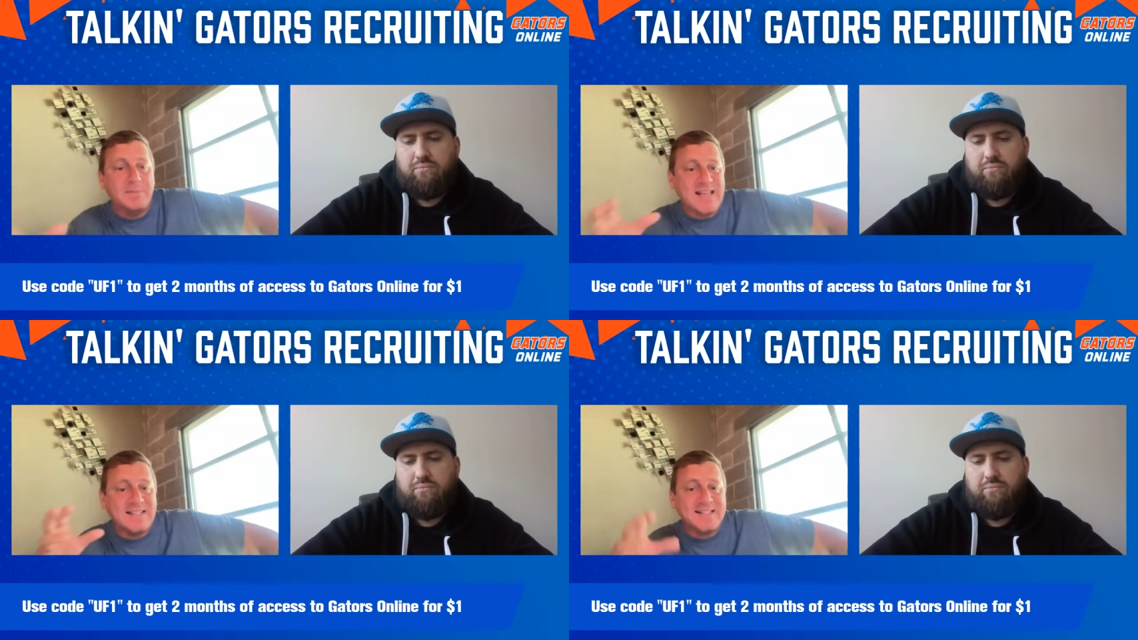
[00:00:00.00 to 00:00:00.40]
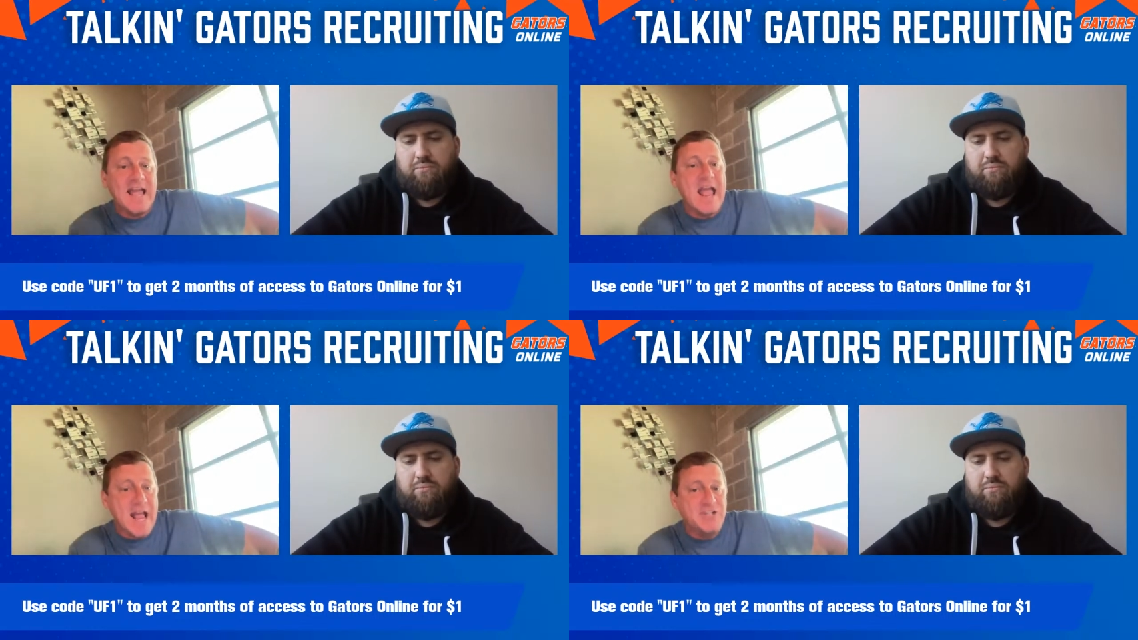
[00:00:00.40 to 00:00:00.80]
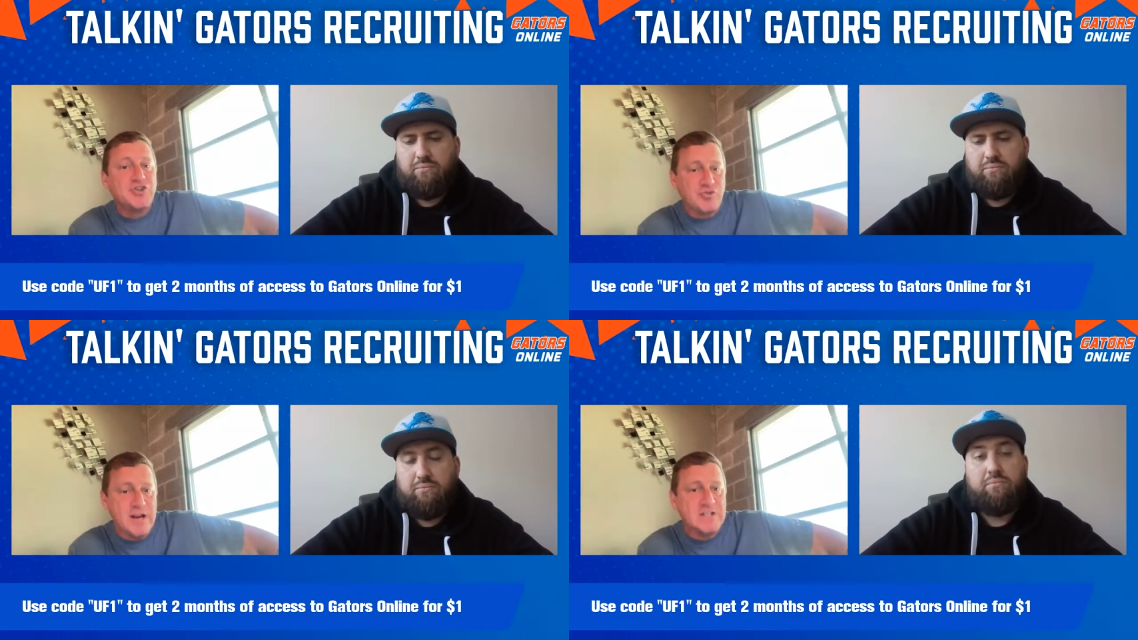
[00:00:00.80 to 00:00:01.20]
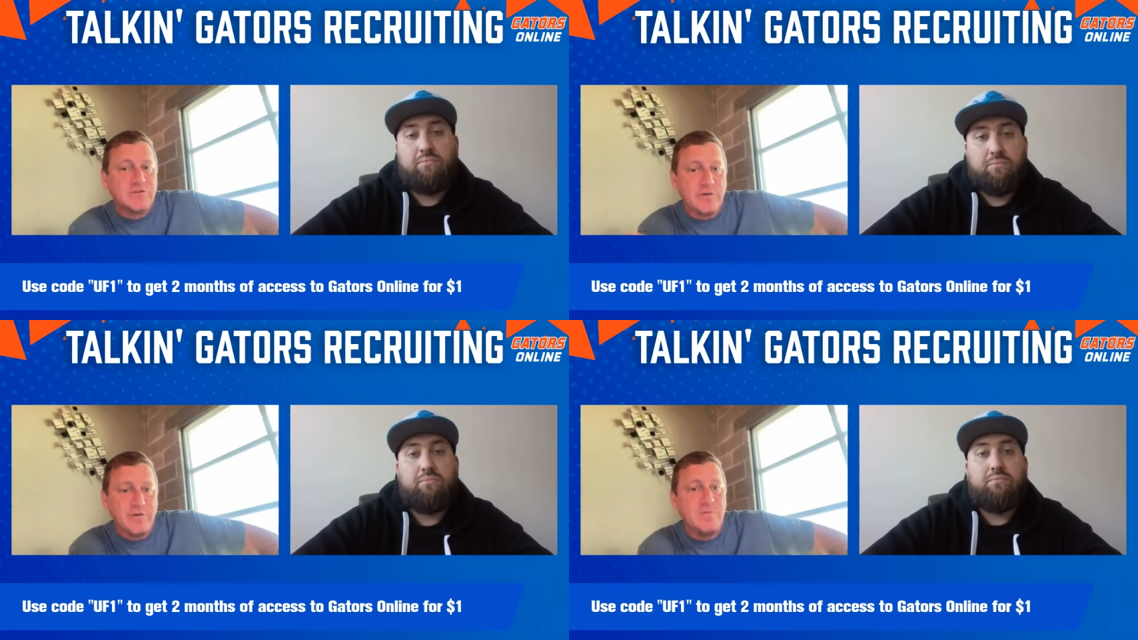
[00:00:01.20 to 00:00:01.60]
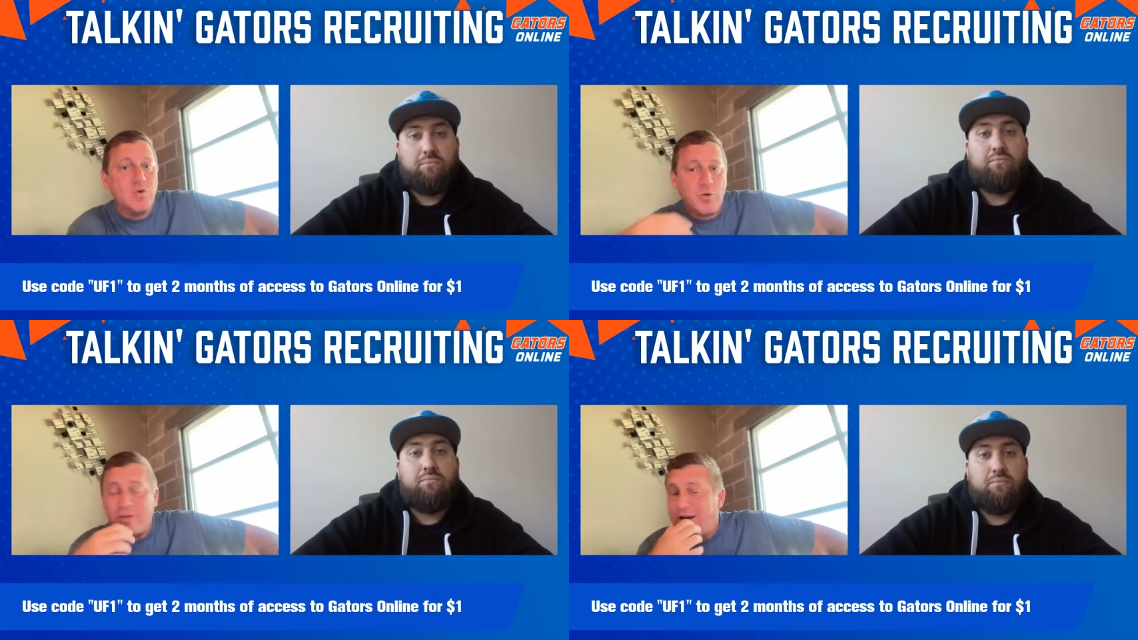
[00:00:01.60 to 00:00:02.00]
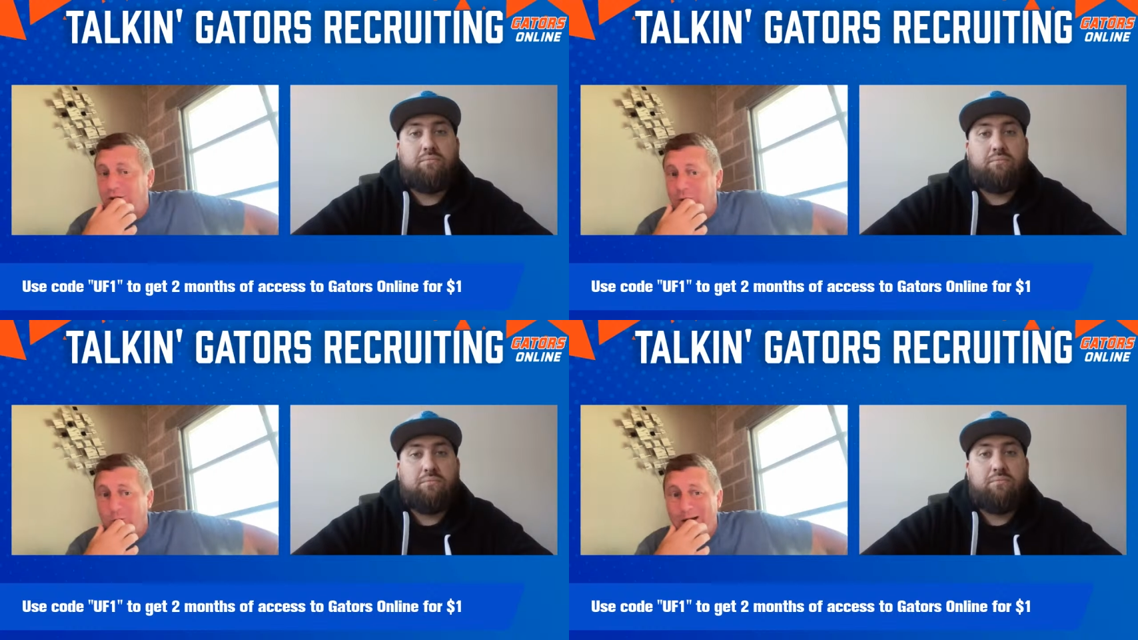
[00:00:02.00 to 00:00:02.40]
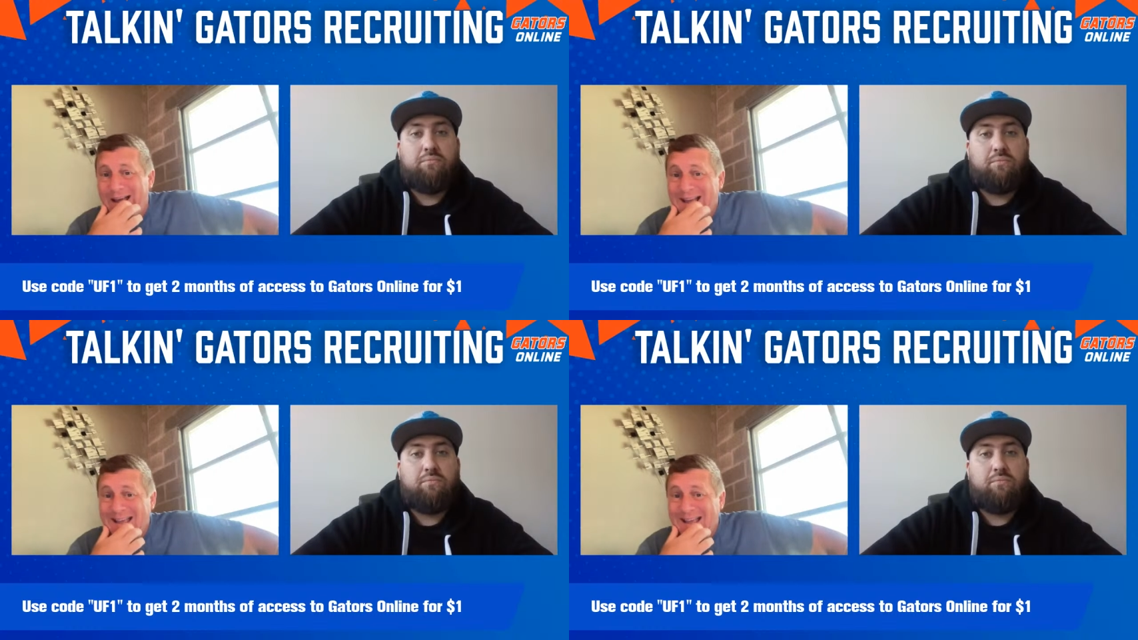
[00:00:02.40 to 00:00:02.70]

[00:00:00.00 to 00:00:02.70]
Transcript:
Speaker 1: That's the edge transfer from Northern Illinois.